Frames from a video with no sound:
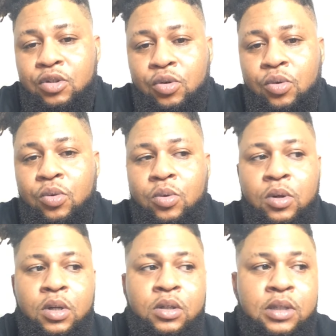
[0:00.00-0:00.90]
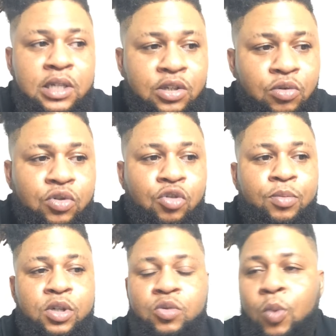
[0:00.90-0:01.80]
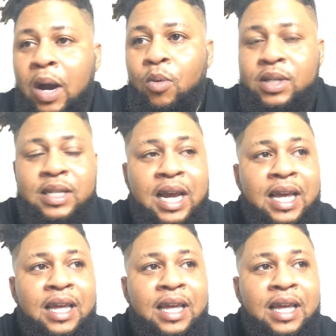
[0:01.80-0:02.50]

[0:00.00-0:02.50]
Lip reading: to these YouTubers? Why was